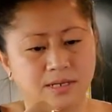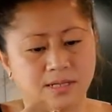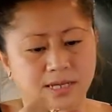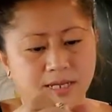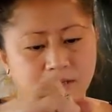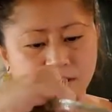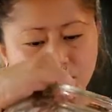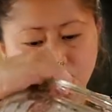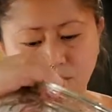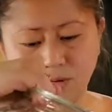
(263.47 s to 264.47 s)
like
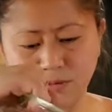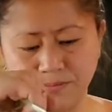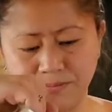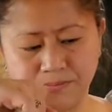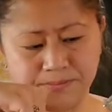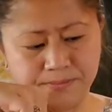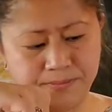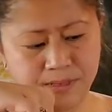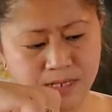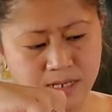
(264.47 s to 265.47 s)
so.
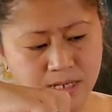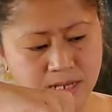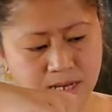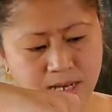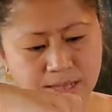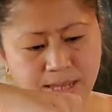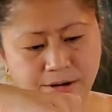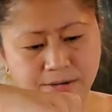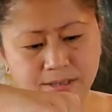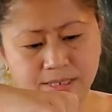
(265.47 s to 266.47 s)

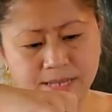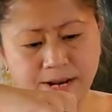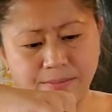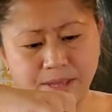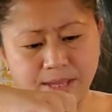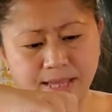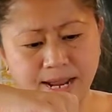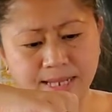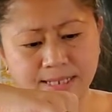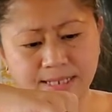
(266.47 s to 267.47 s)
There's sediment that
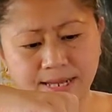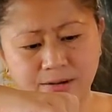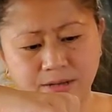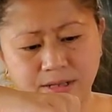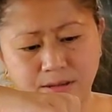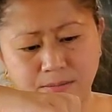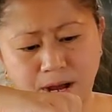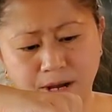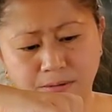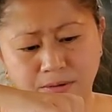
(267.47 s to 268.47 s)
has settled at the
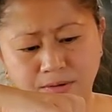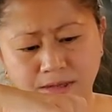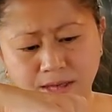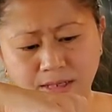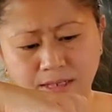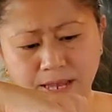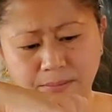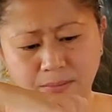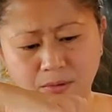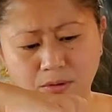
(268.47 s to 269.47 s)
bottom of this
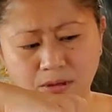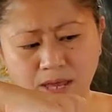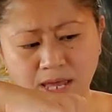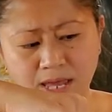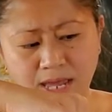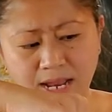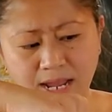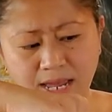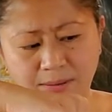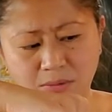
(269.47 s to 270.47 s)
sample, and
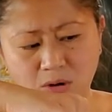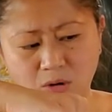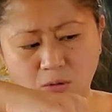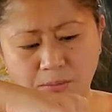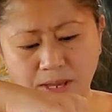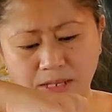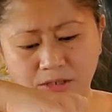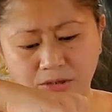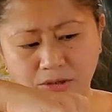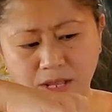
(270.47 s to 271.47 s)
I'm hoping
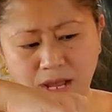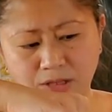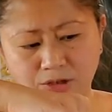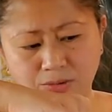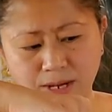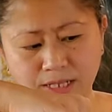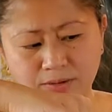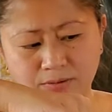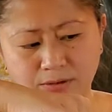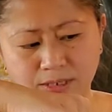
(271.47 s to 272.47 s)
to not
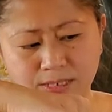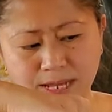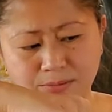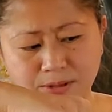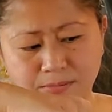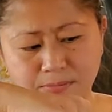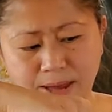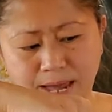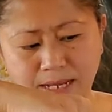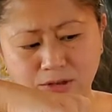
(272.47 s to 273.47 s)
transfer the sediment
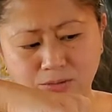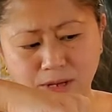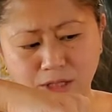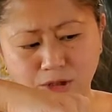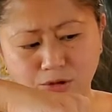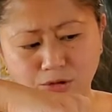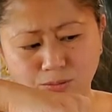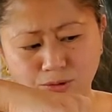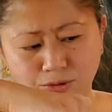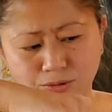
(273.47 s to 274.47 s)
back into my new
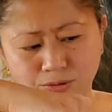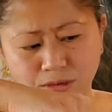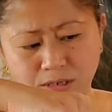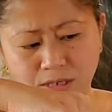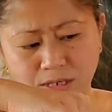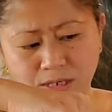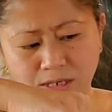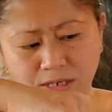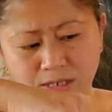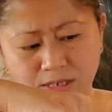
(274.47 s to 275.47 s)
brew,
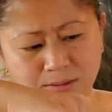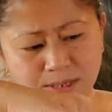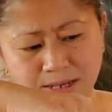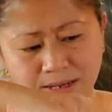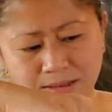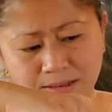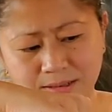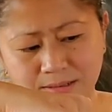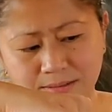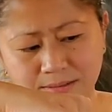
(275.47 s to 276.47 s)
just
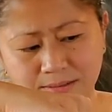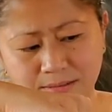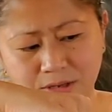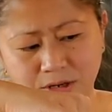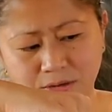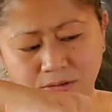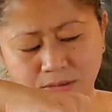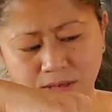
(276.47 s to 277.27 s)
because, you know,